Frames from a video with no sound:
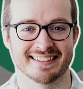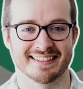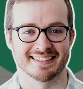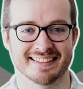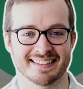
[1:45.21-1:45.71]
And
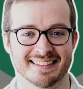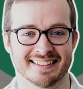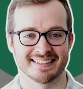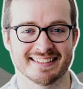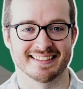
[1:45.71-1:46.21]
also it would be
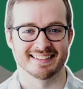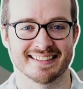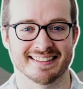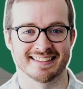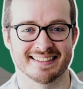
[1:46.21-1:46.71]
called
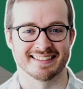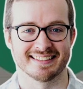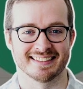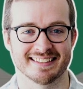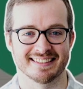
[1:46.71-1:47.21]
Nintendo's Game
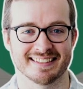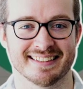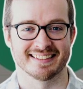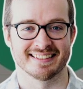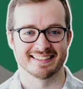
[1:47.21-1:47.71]
Boys is
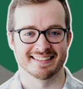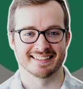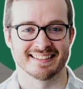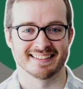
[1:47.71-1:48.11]
the name of the podcast.